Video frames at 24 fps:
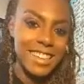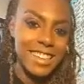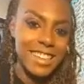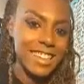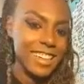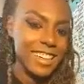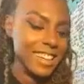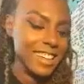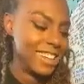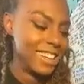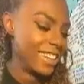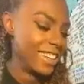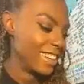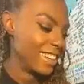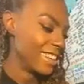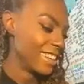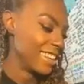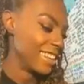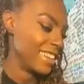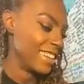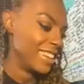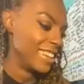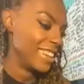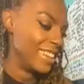
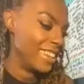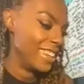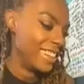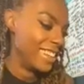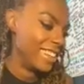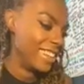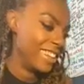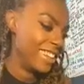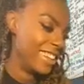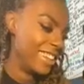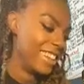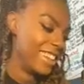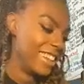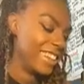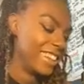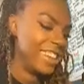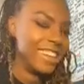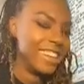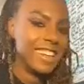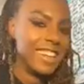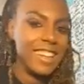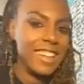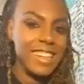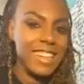
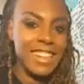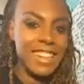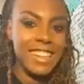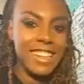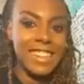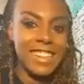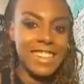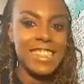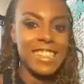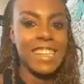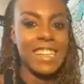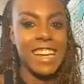(silent)